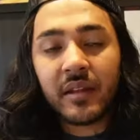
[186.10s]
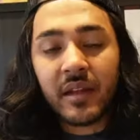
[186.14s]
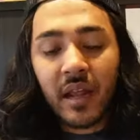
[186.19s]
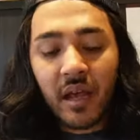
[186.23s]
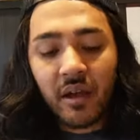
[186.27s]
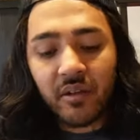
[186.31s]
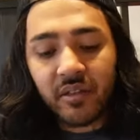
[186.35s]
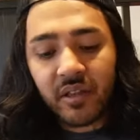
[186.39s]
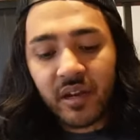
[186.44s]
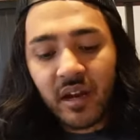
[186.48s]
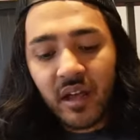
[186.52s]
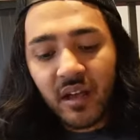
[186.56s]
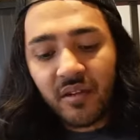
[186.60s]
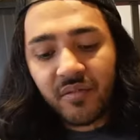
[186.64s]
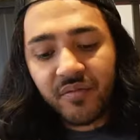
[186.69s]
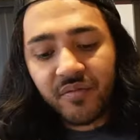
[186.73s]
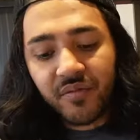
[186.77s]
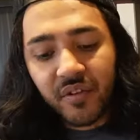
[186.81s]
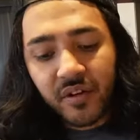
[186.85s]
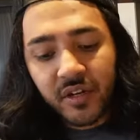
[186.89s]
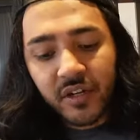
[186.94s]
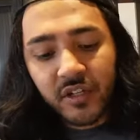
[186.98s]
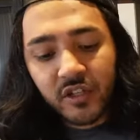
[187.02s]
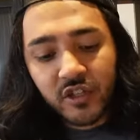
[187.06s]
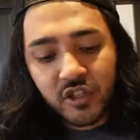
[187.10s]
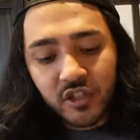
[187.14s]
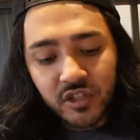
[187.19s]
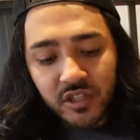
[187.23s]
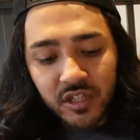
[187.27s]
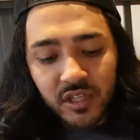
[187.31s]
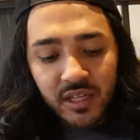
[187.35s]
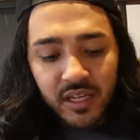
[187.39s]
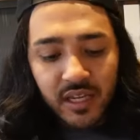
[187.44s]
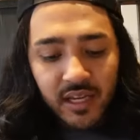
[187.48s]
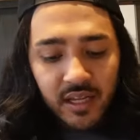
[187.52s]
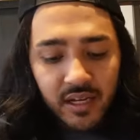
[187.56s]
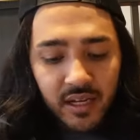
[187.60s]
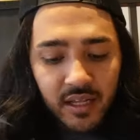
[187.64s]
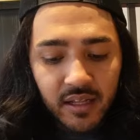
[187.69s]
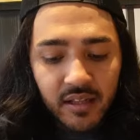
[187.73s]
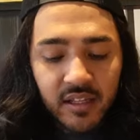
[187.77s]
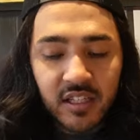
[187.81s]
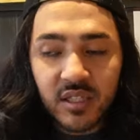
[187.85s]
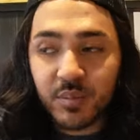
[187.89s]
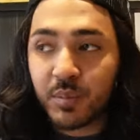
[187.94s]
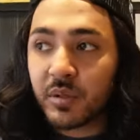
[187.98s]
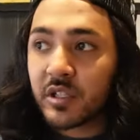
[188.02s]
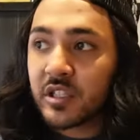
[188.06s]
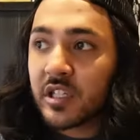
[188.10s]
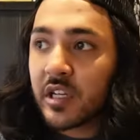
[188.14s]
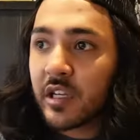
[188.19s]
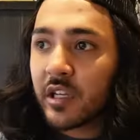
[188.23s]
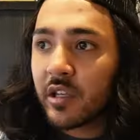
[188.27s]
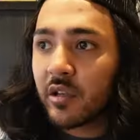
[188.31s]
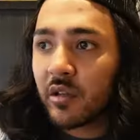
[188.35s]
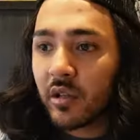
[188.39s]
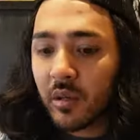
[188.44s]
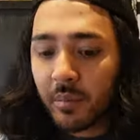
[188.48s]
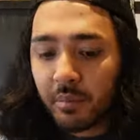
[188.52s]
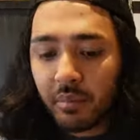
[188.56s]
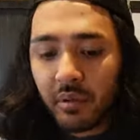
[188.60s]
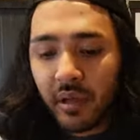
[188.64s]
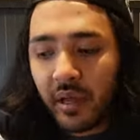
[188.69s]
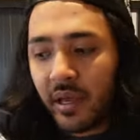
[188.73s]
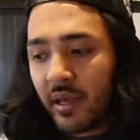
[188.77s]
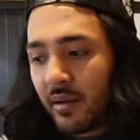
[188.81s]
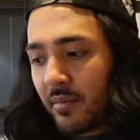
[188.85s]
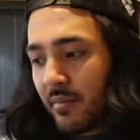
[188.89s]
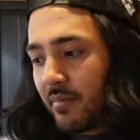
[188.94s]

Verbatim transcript: Now that I've finished eating this particular plate,